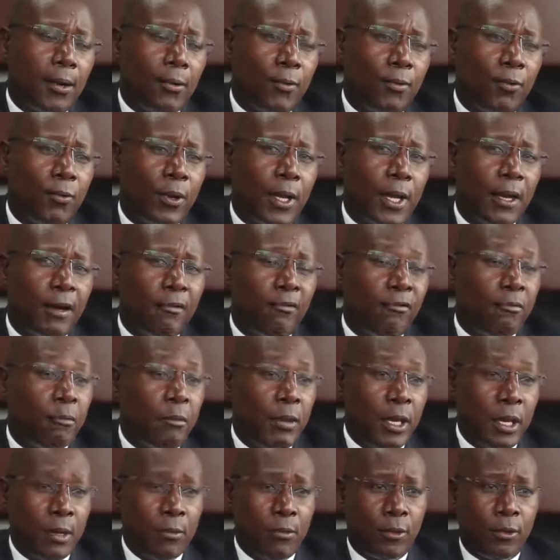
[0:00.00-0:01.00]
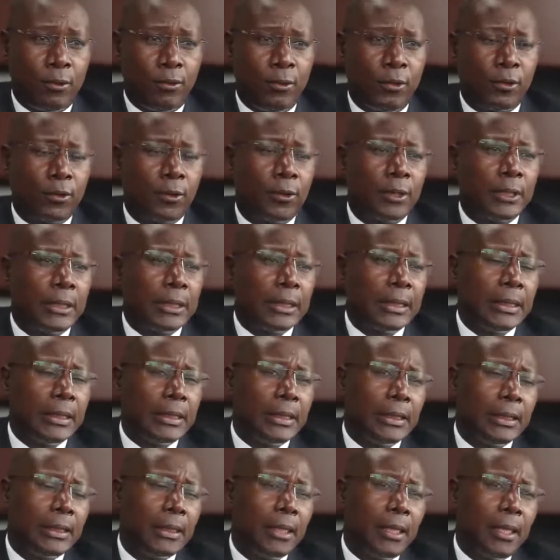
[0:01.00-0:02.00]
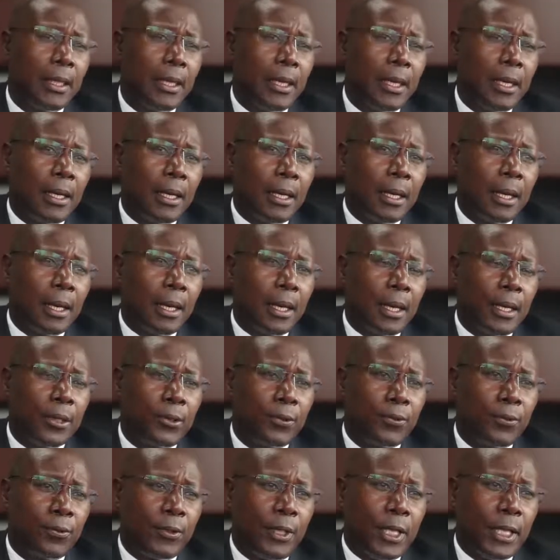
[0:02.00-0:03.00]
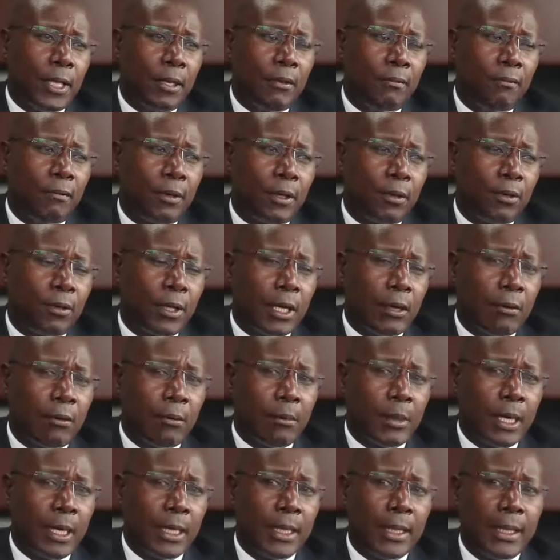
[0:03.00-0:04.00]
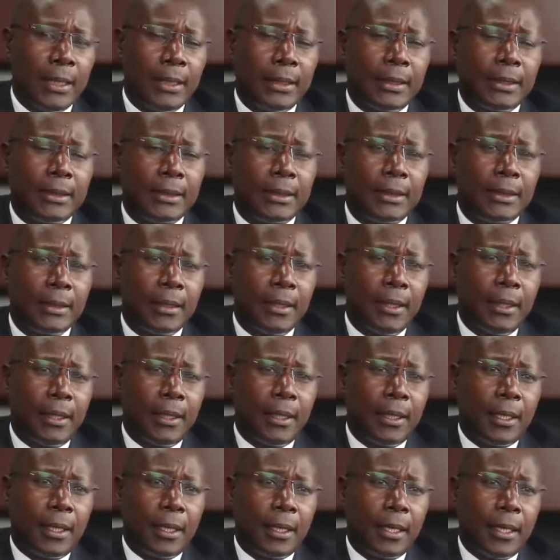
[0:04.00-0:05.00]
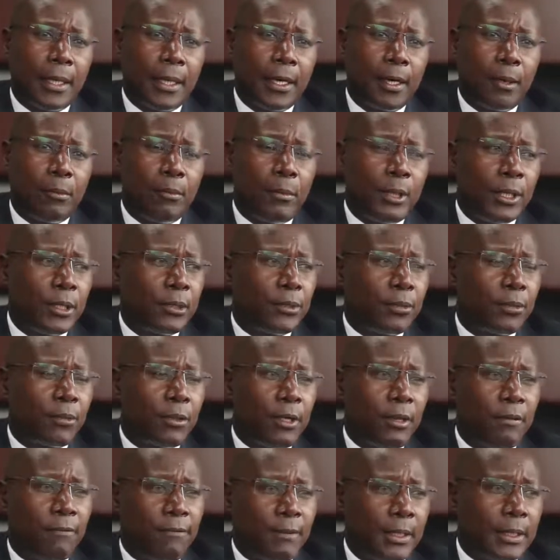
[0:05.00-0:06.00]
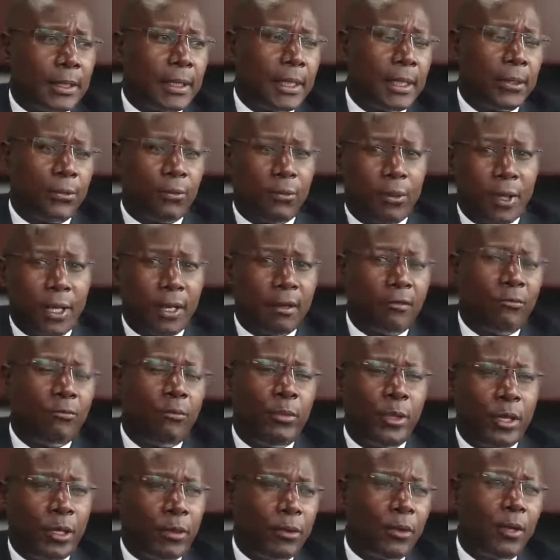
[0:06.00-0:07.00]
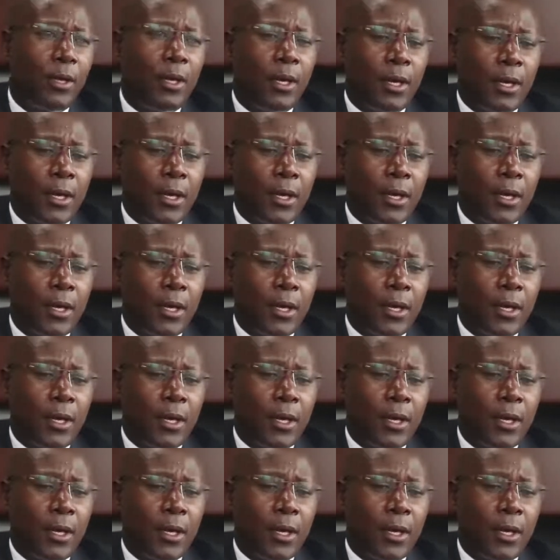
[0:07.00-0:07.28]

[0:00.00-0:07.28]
we have minimal resources to deliver on our mandate, based on the fact that we have been